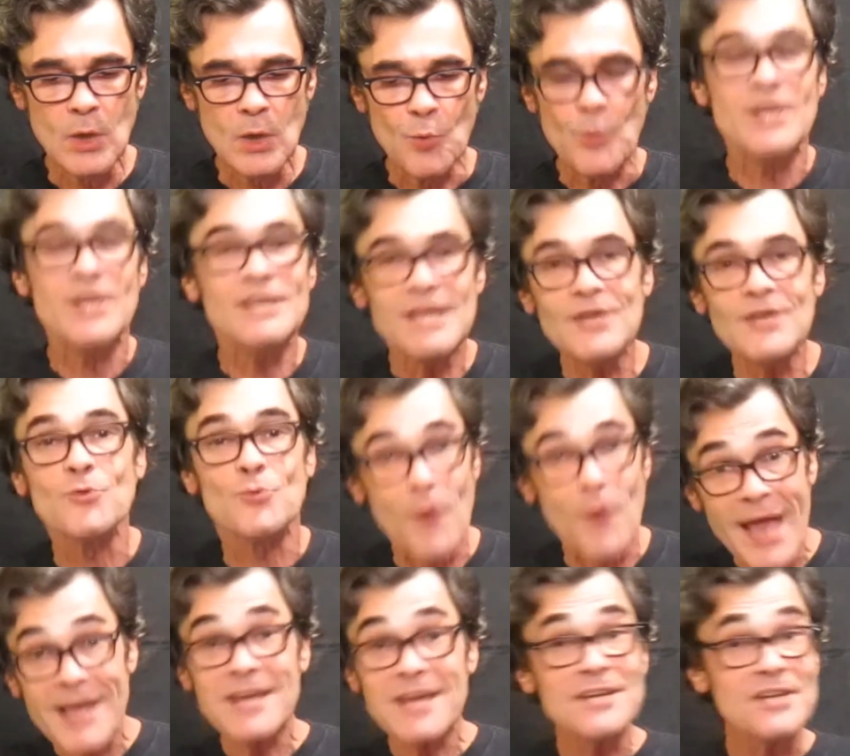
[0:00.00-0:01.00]
We need to
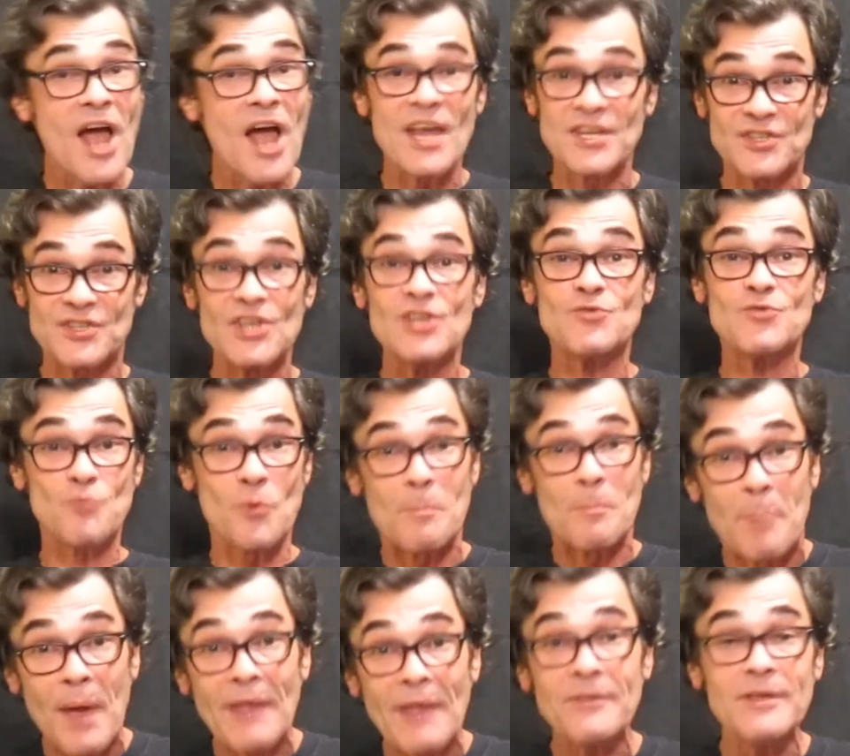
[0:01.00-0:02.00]
recognize this
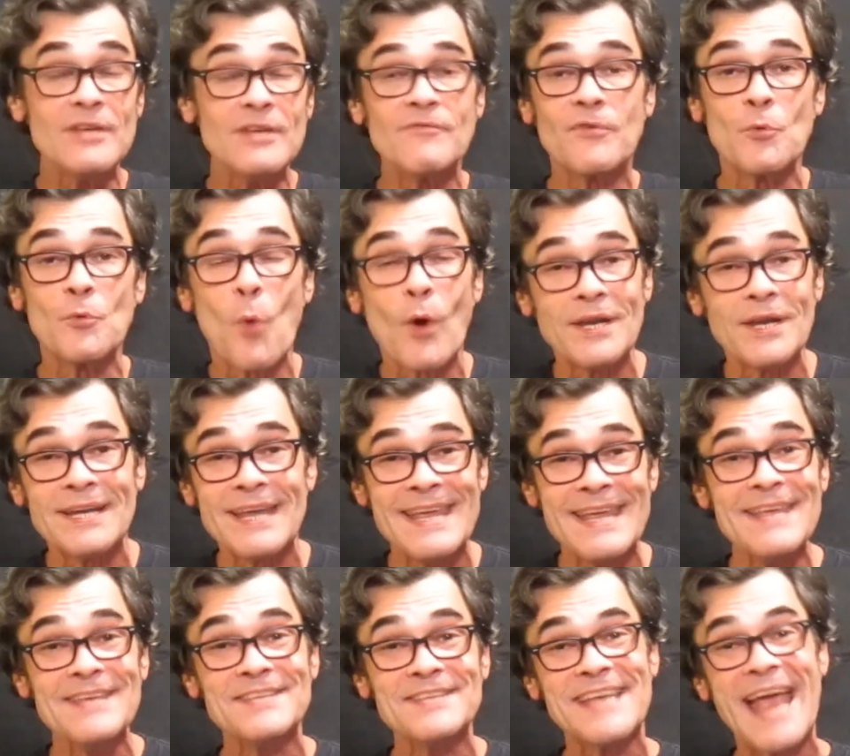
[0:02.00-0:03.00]
rebellion for what it
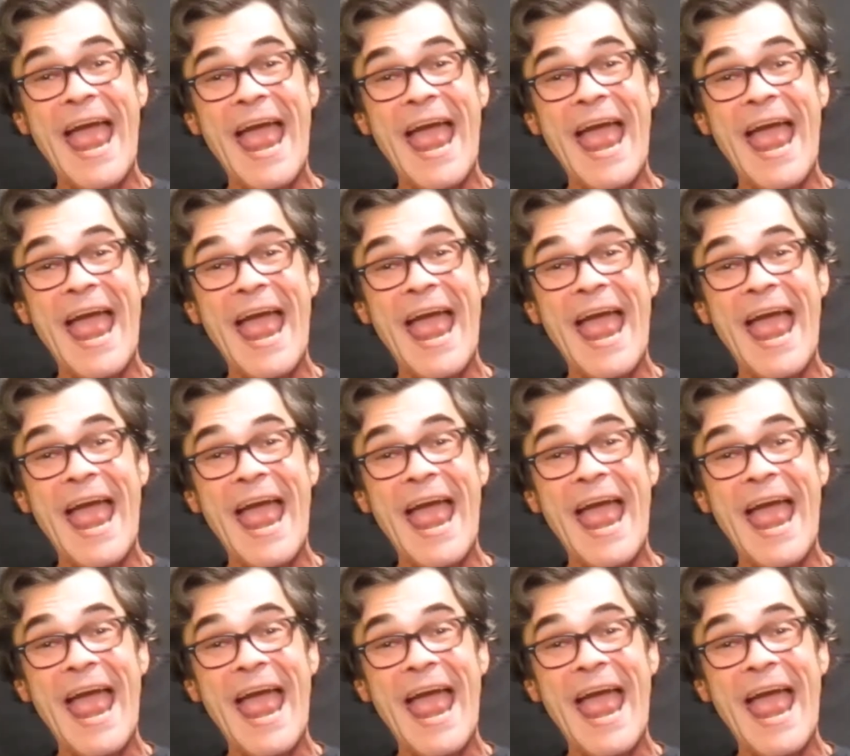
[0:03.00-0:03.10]
is